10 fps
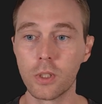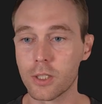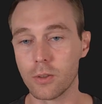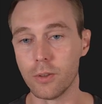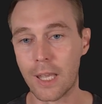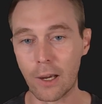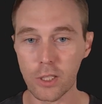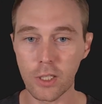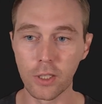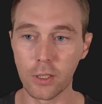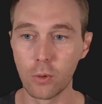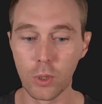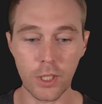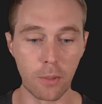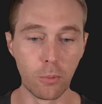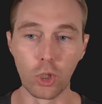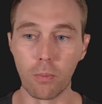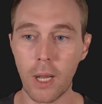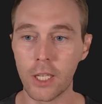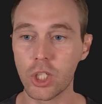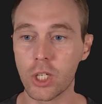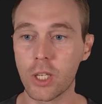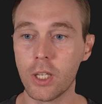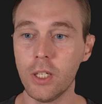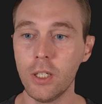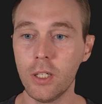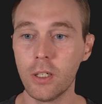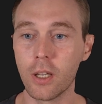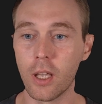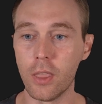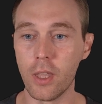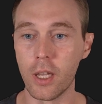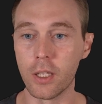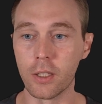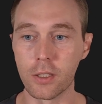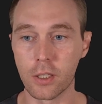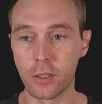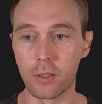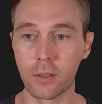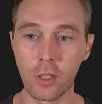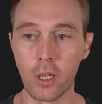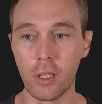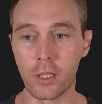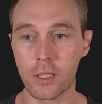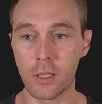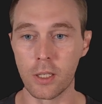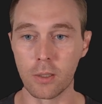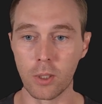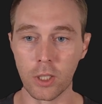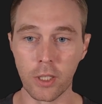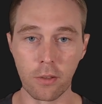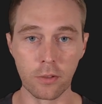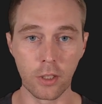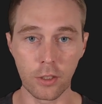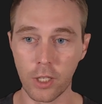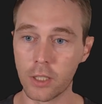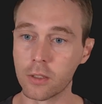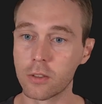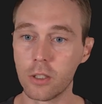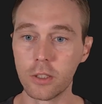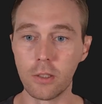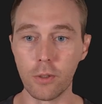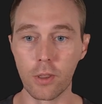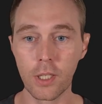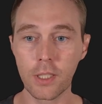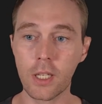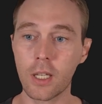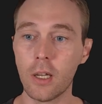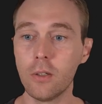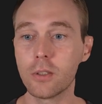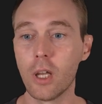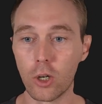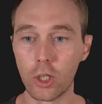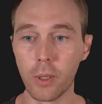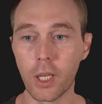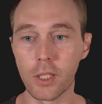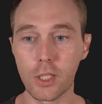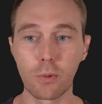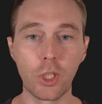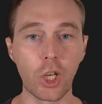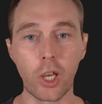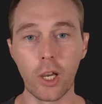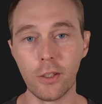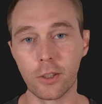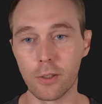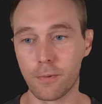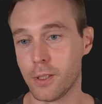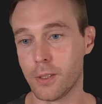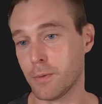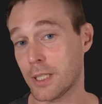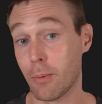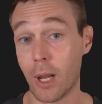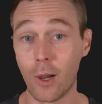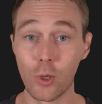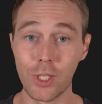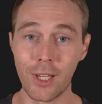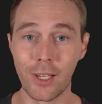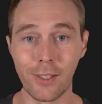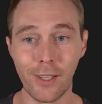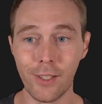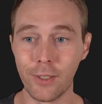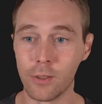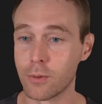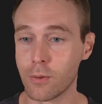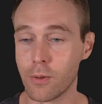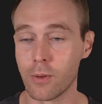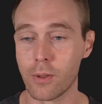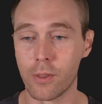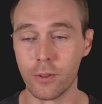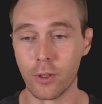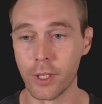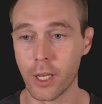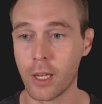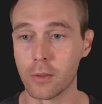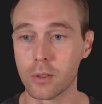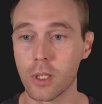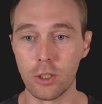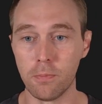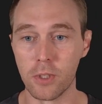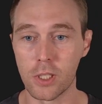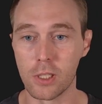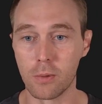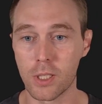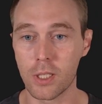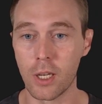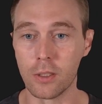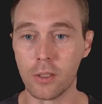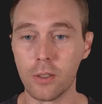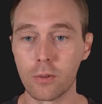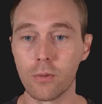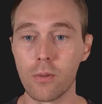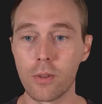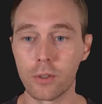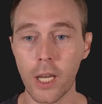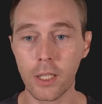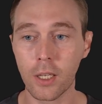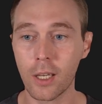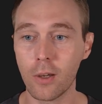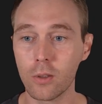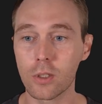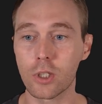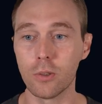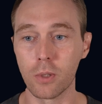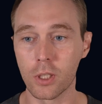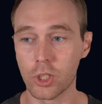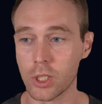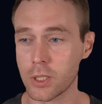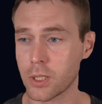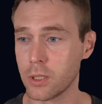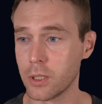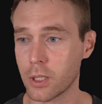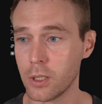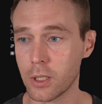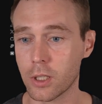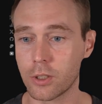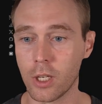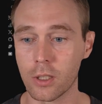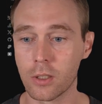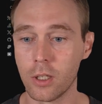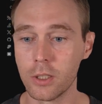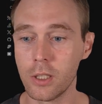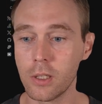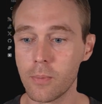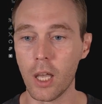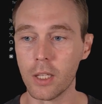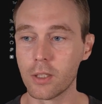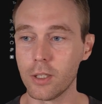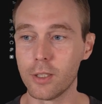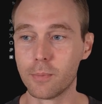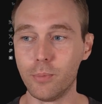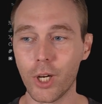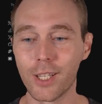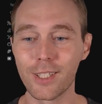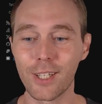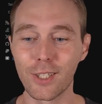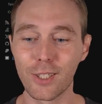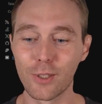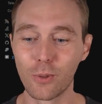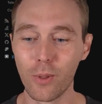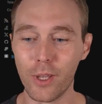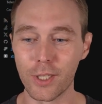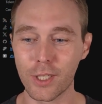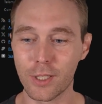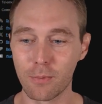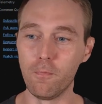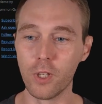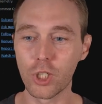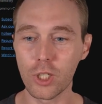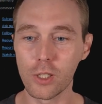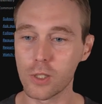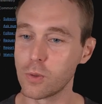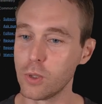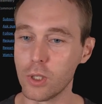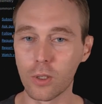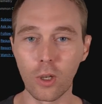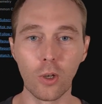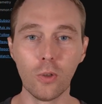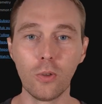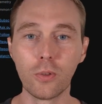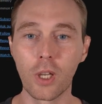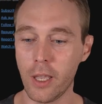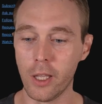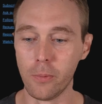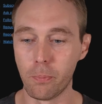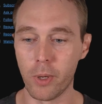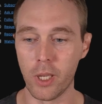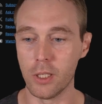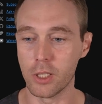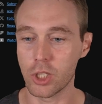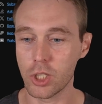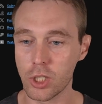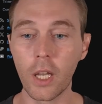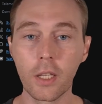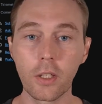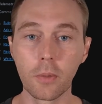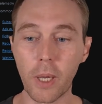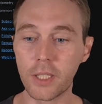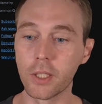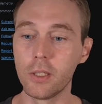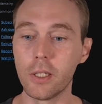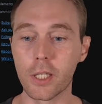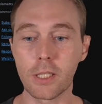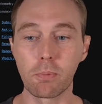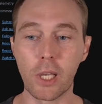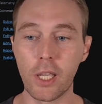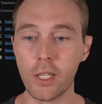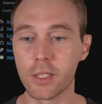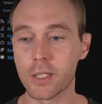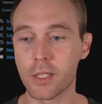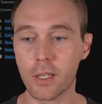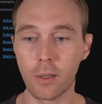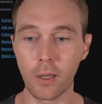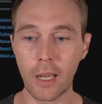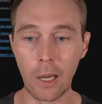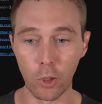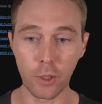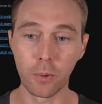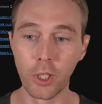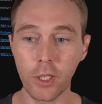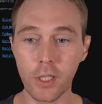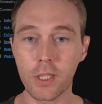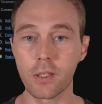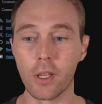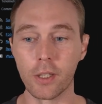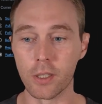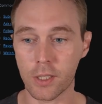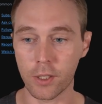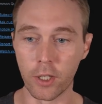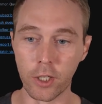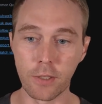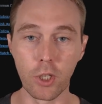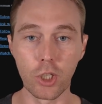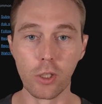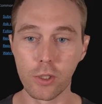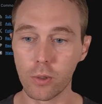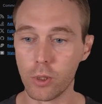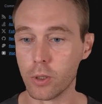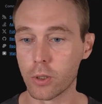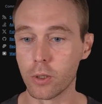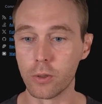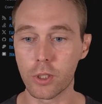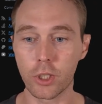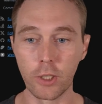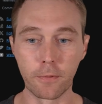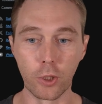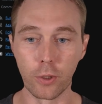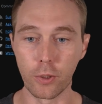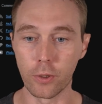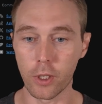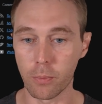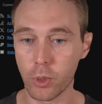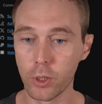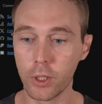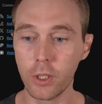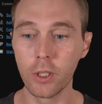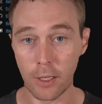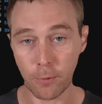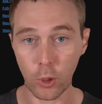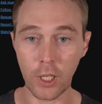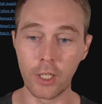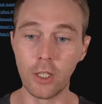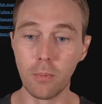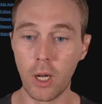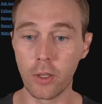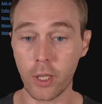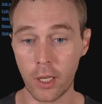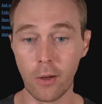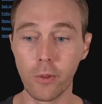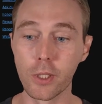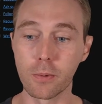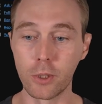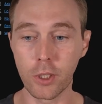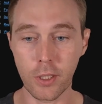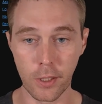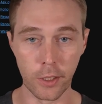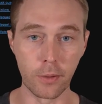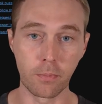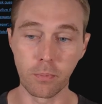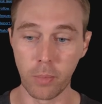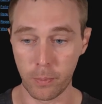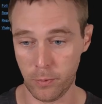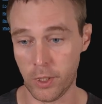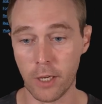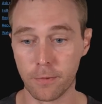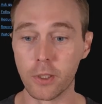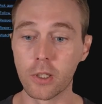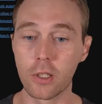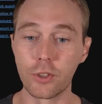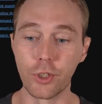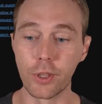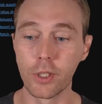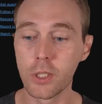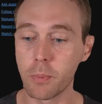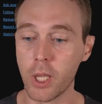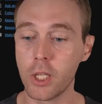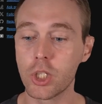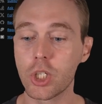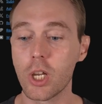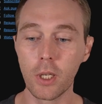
So now it's gonna do some more magic here, and then it's gonna tell us that we can either create a tunnel with this account, or we can switch account if we somehow signed in into the wrong account. So obviously we signed into the right account, so we're just gonna click create tunnel, and it brings us to this Visual Studio Code help page. And it basically explains how it works, that it starts Visual Studio Code server on your computer. If you care about how this works, then definitely read this page.